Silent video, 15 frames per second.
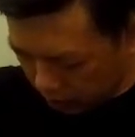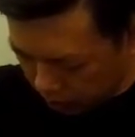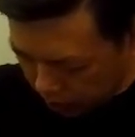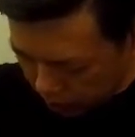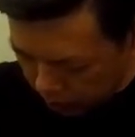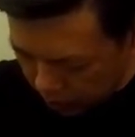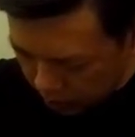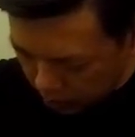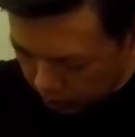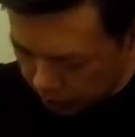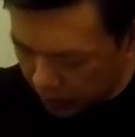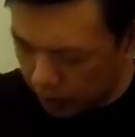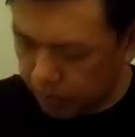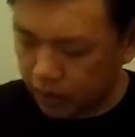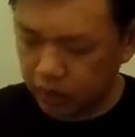on this
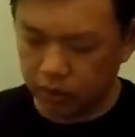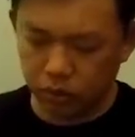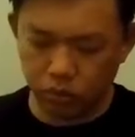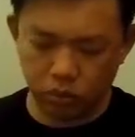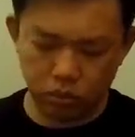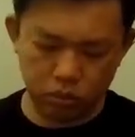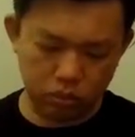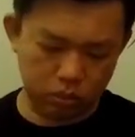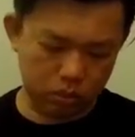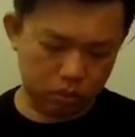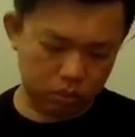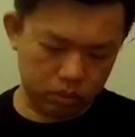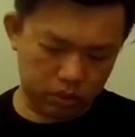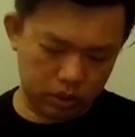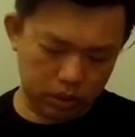compartment.
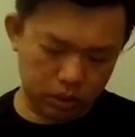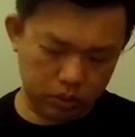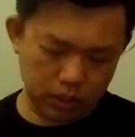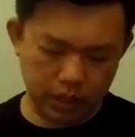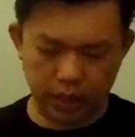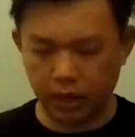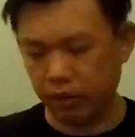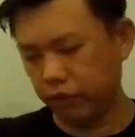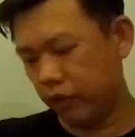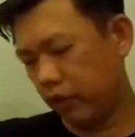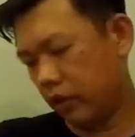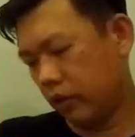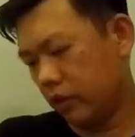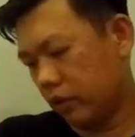Ooh, see what I have here.